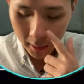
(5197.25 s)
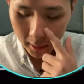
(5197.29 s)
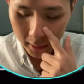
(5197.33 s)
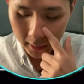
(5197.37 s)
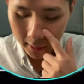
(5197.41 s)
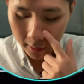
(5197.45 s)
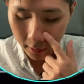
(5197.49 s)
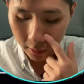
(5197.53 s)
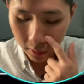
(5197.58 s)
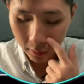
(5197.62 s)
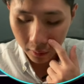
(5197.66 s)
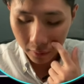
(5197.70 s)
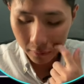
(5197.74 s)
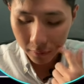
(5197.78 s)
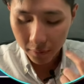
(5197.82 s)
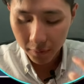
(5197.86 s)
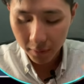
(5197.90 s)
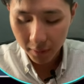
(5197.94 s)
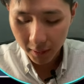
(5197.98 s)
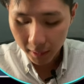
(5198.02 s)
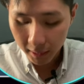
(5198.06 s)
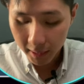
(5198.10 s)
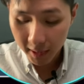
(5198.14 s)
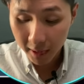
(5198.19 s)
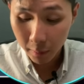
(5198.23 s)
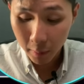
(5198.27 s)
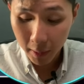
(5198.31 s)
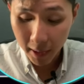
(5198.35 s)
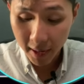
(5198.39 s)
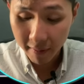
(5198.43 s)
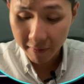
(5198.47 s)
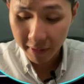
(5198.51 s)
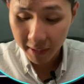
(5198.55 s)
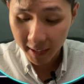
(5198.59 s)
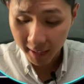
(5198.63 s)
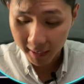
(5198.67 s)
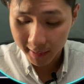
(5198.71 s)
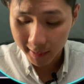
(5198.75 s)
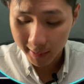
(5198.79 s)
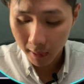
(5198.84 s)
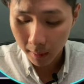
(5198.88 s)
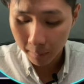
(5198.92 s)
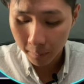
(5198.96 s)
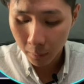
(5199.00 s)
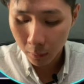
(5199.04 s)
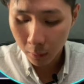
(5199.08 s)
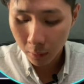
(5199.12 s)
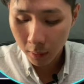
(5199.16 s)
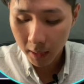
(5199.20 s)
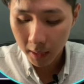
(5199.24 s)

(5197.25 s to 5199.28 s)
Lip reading: So here we have an example,